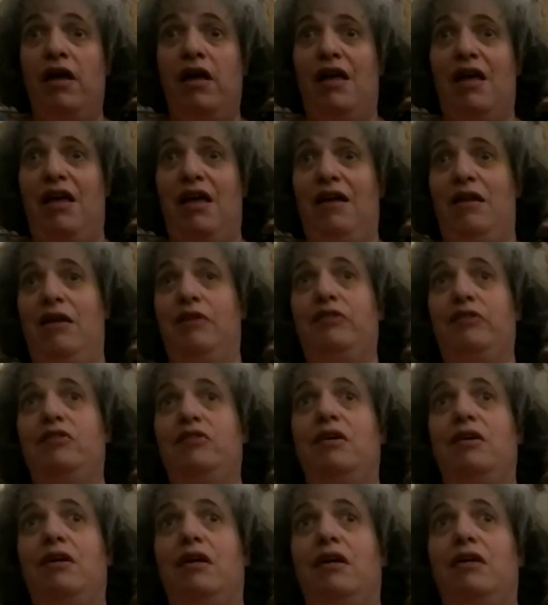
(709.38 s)
and
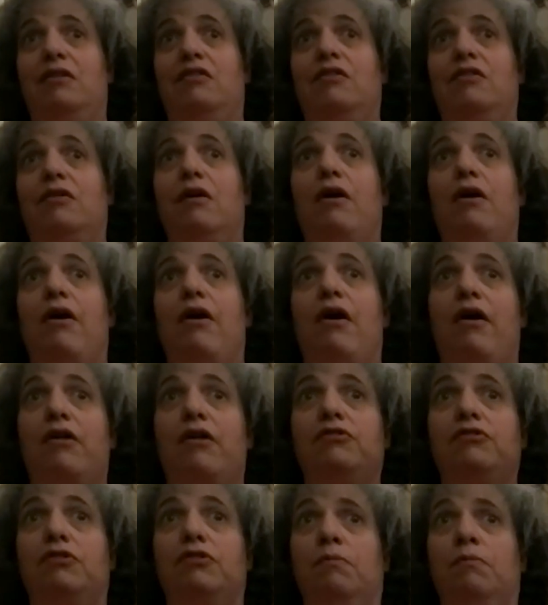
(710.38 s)
it's
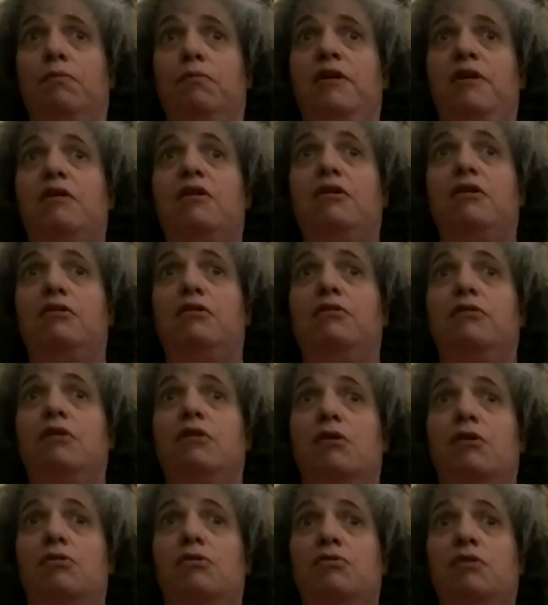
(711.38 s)
awesome because
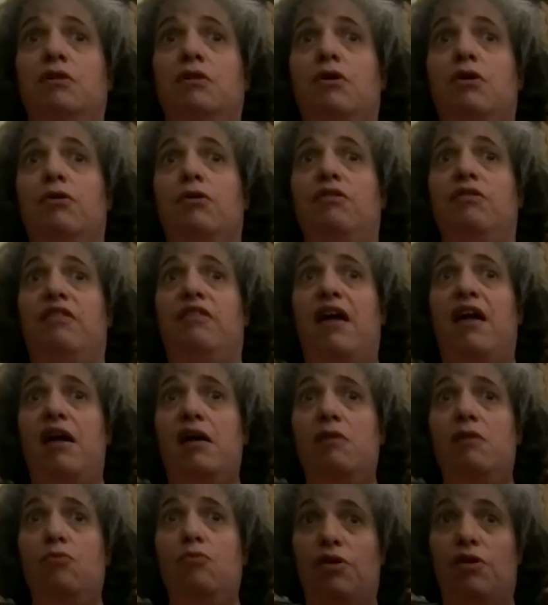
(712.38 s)
not only are
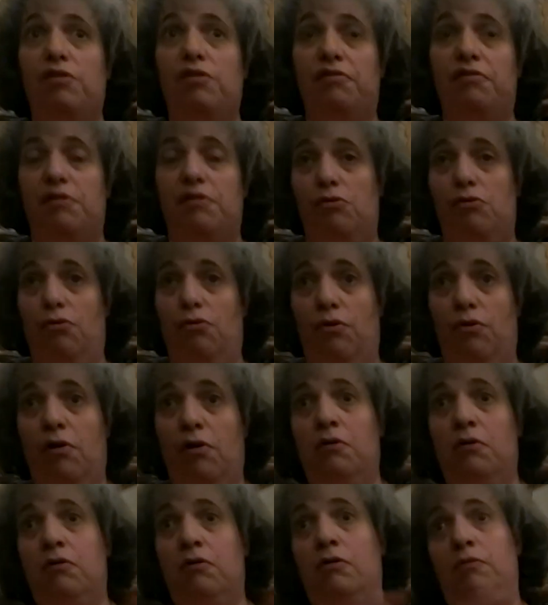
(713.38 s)
they with you,
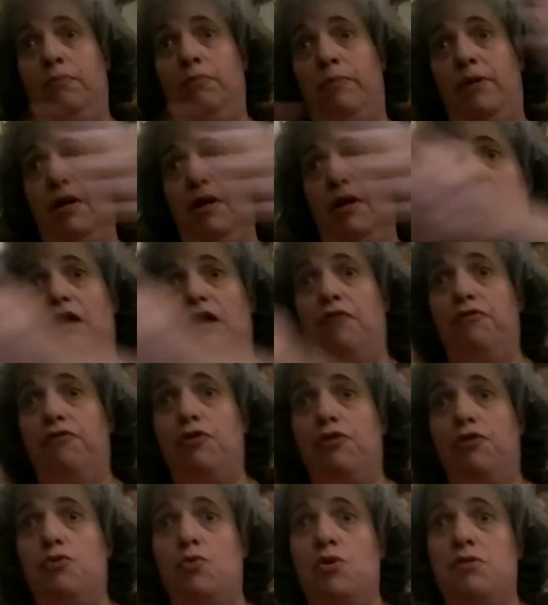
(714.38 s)
but
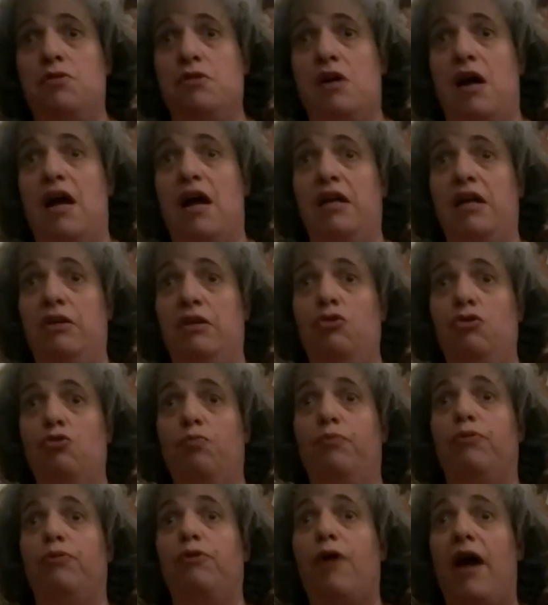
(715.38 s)
everyone that I knew
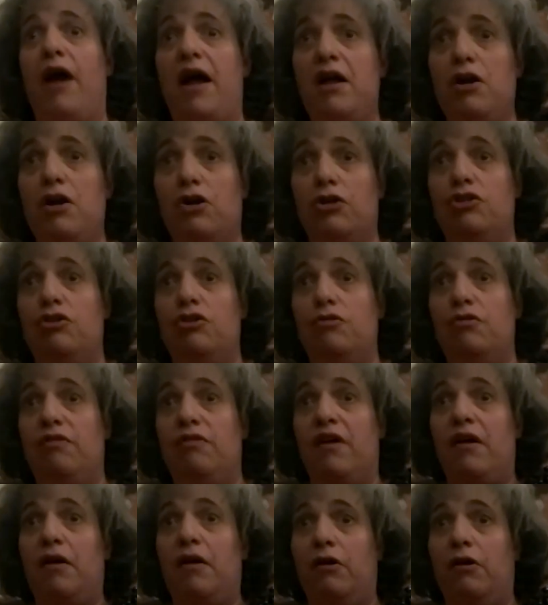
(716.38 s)
prior to that
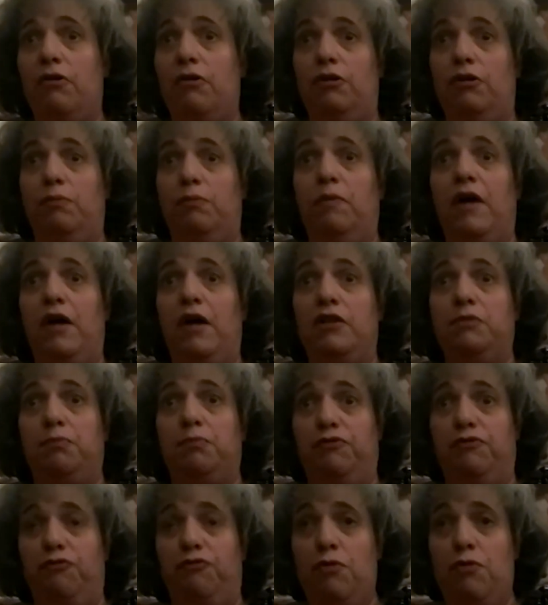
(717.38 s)
had already passed
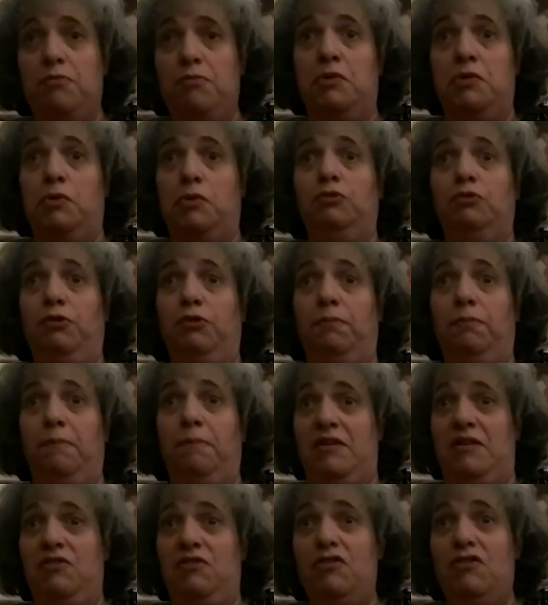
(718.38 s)
before me was with
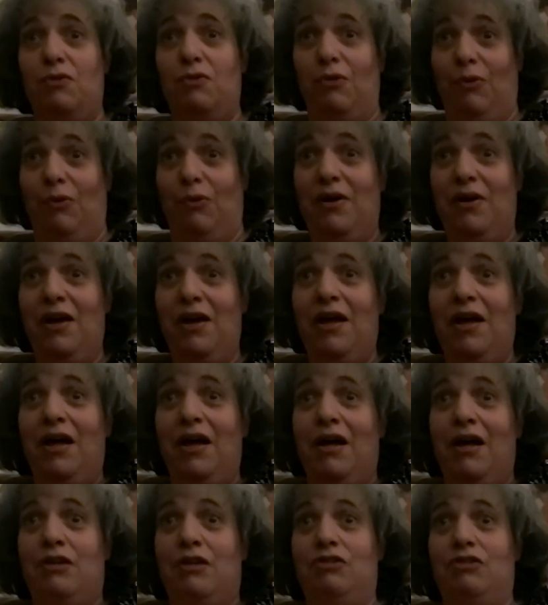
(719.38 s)
me too.
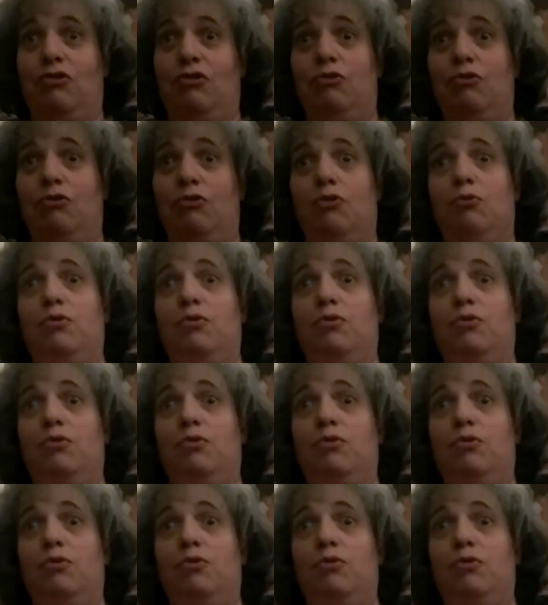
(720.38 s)
So it was